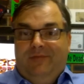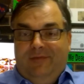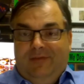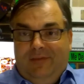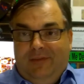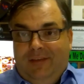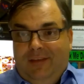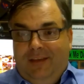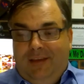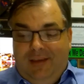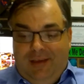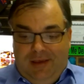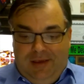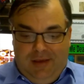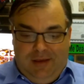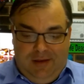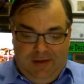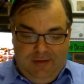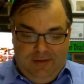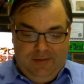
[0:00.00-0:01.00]

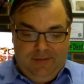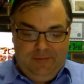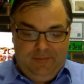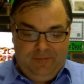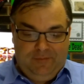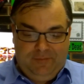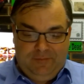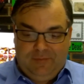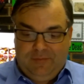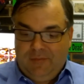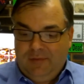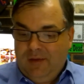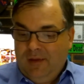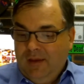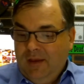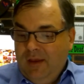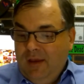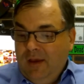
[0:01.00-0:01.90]
(no one is talking)